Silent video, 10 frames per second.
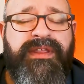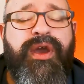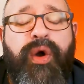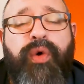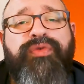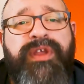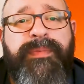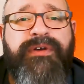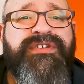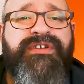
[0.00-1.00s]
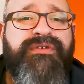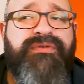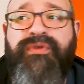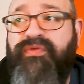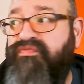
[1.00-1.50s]
The only person
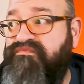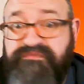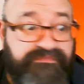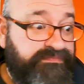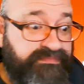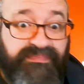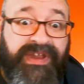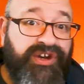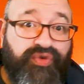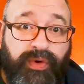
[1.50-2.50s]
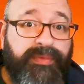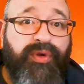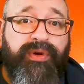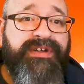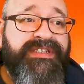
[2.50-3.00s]
who, in a
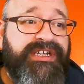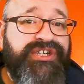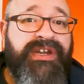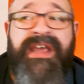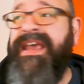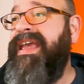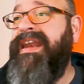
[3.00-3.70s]
normal organization,